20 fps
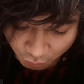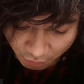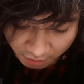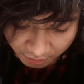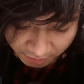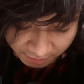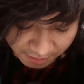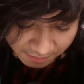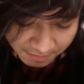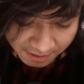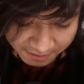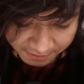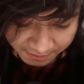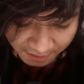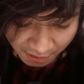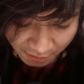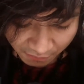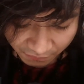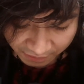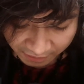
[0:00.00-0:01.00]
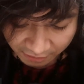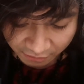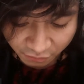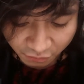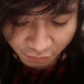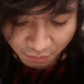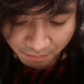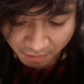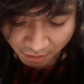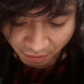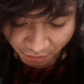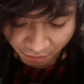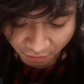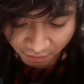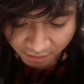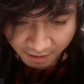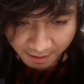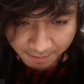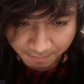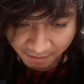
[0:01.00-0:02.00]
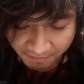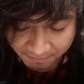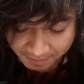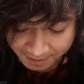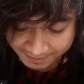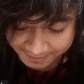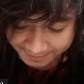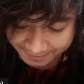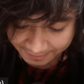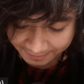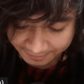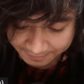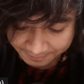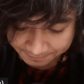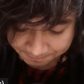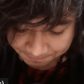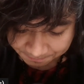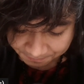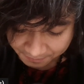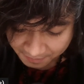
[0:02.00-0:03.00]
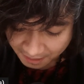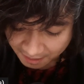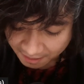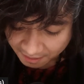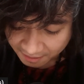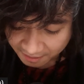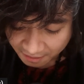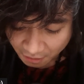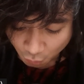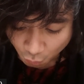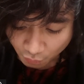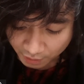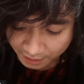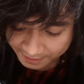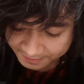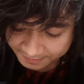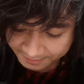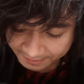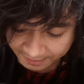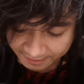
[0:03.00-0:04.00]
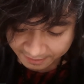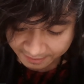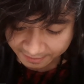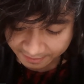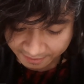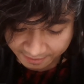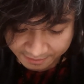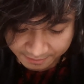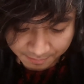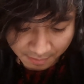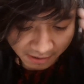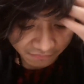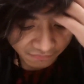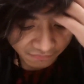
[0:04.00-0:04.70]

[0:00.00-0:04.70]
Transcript: when I look at myself in the little mirror above my sink, what I see is my